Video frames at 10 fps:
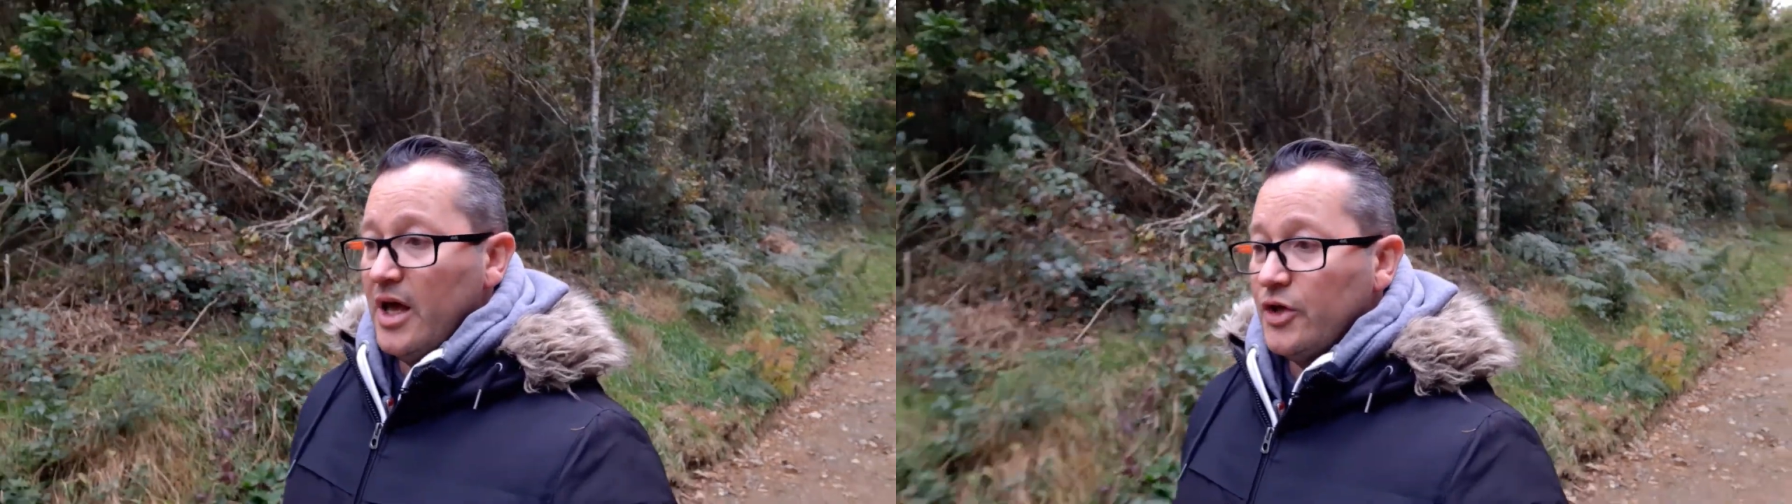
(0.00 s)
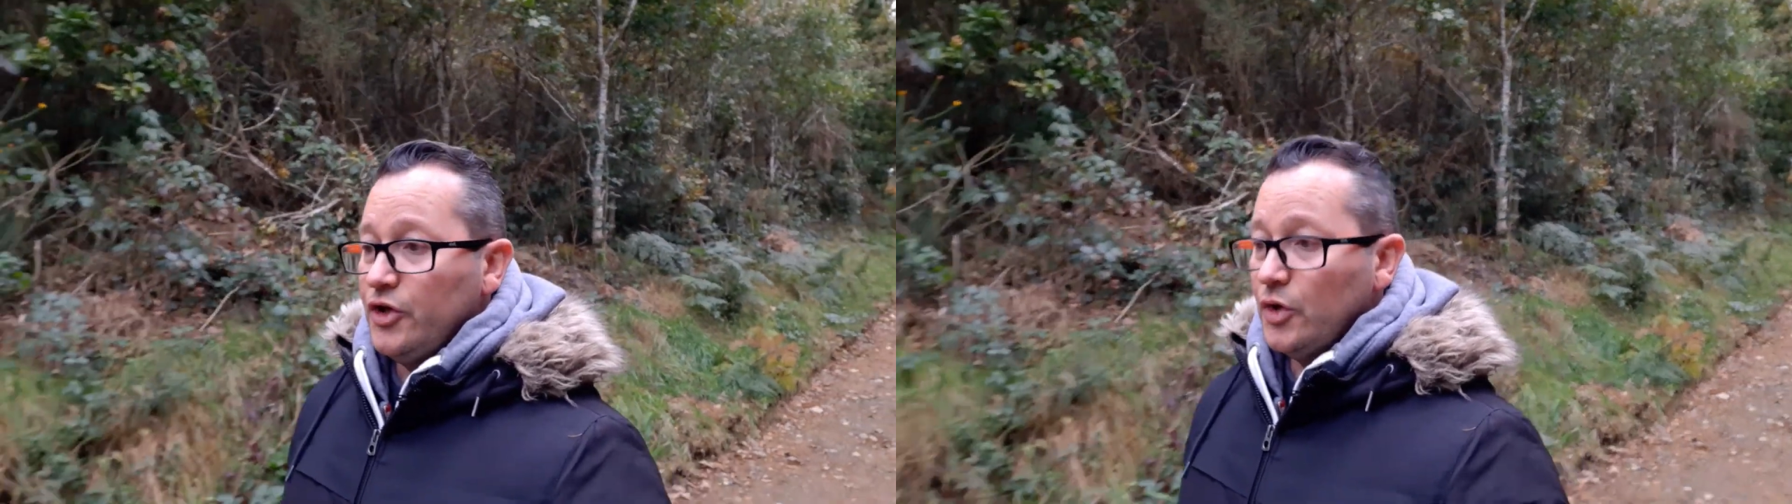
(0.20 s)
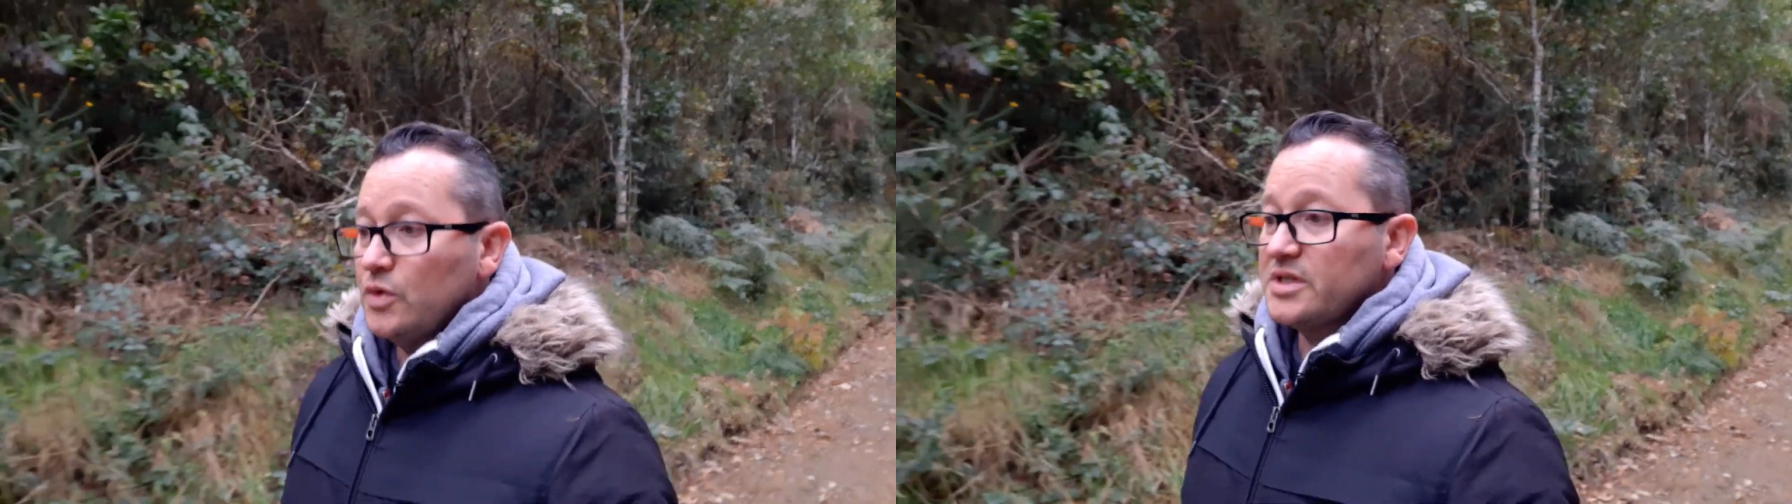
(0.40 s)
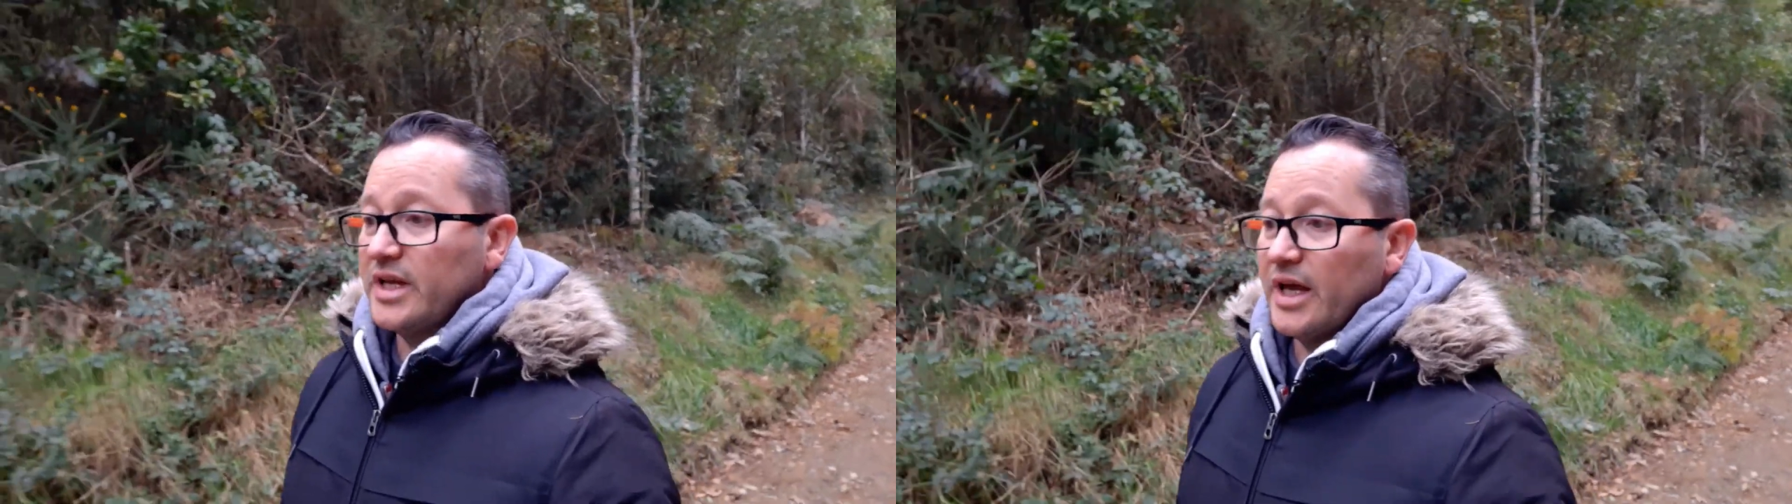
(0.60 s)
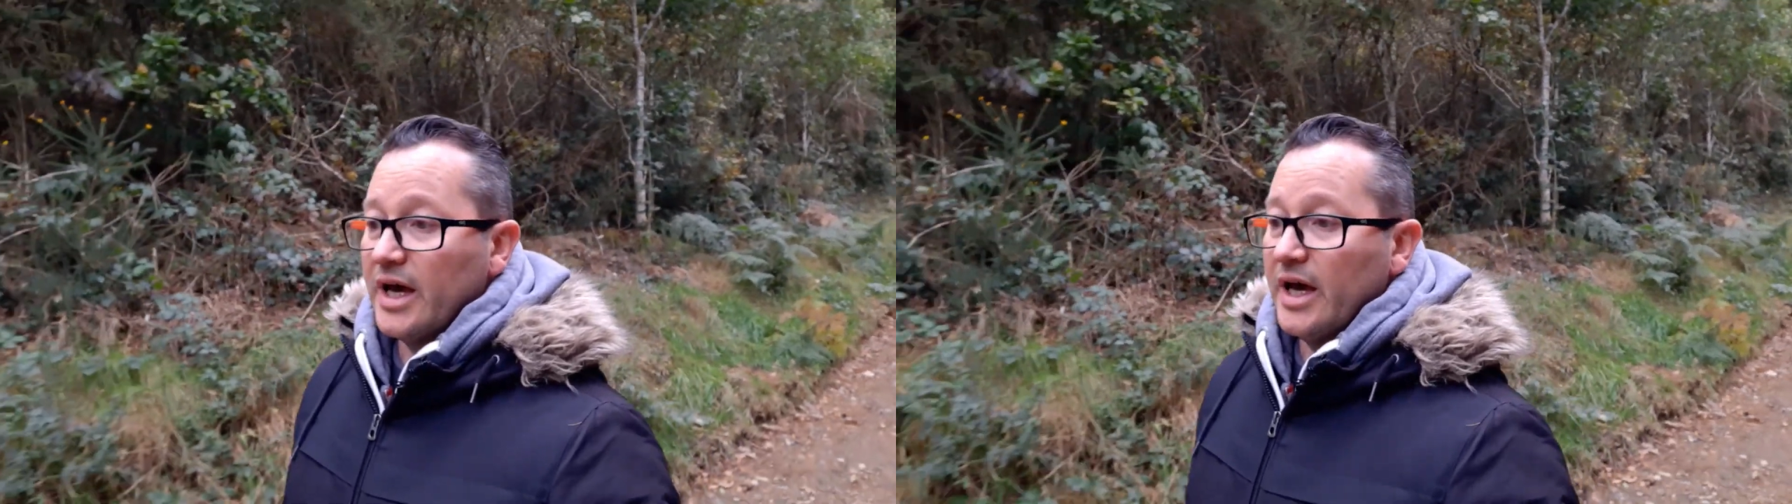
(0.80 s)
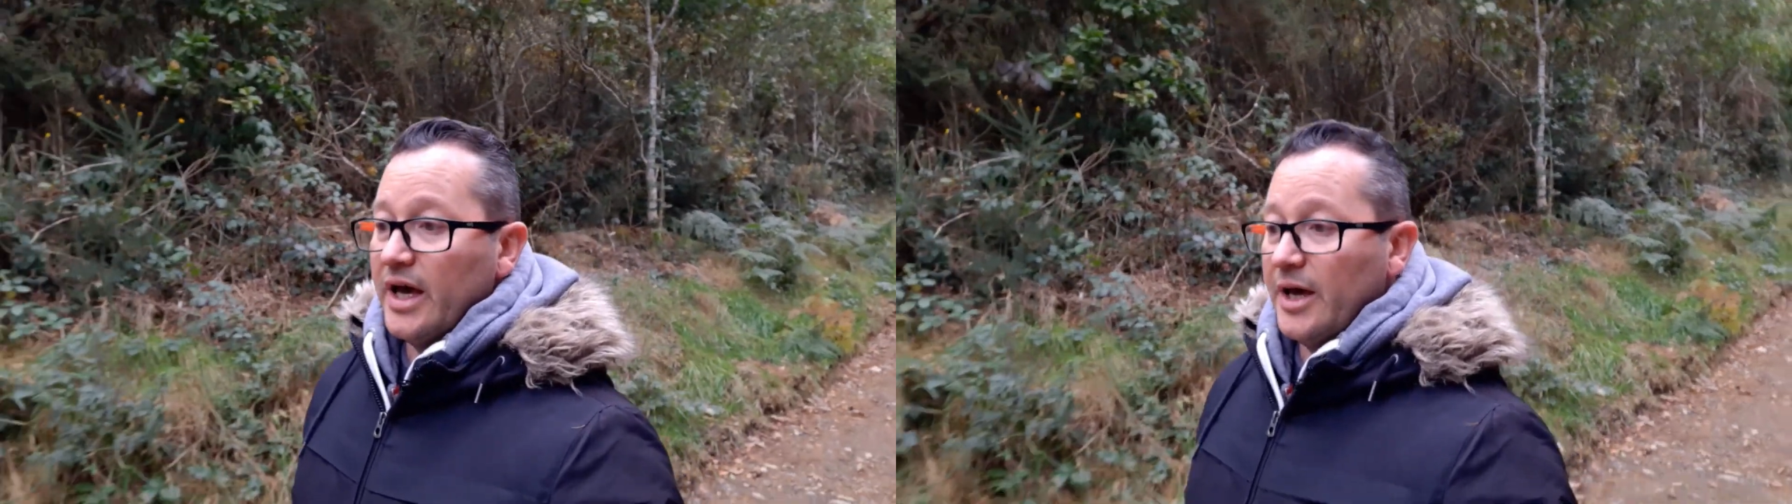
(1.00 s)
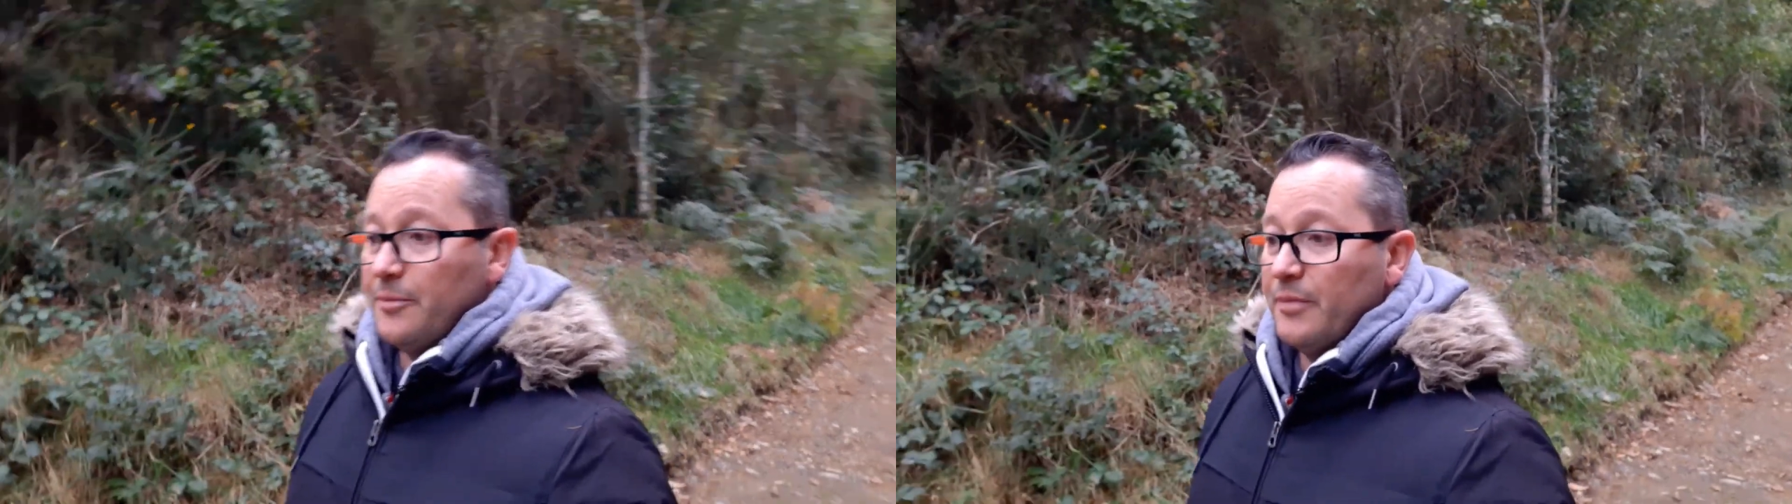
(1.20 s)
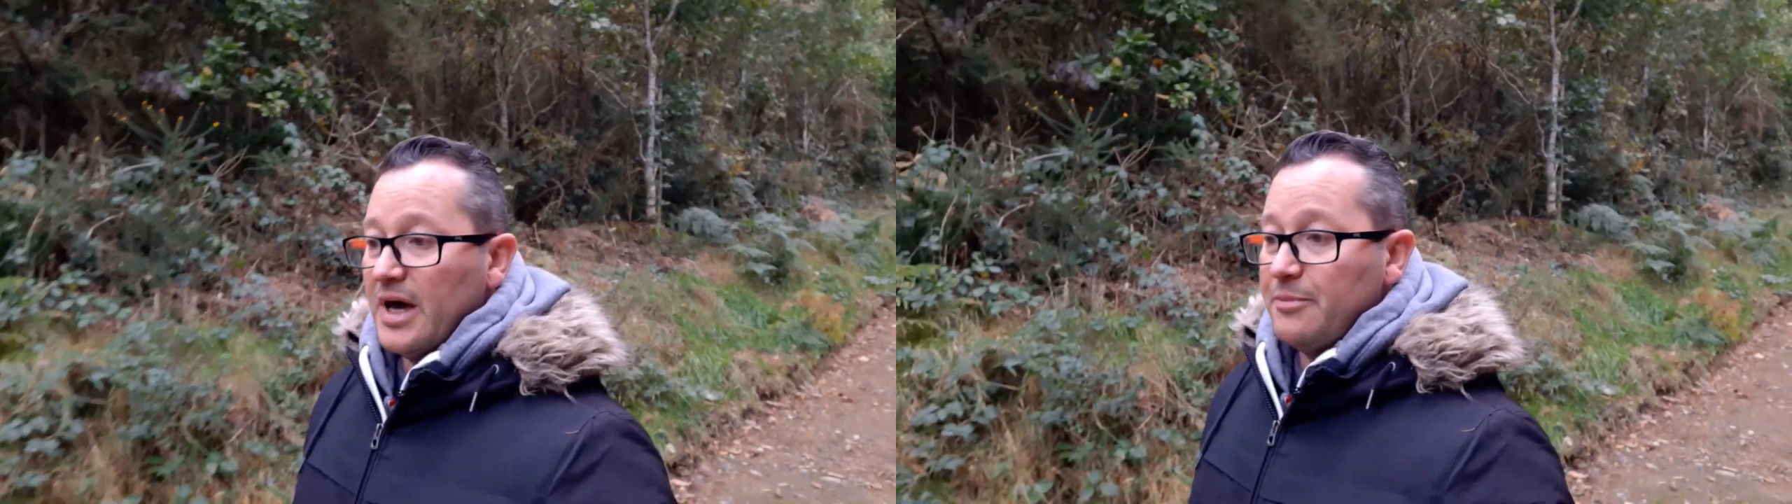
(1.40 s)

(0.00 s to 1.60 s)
using an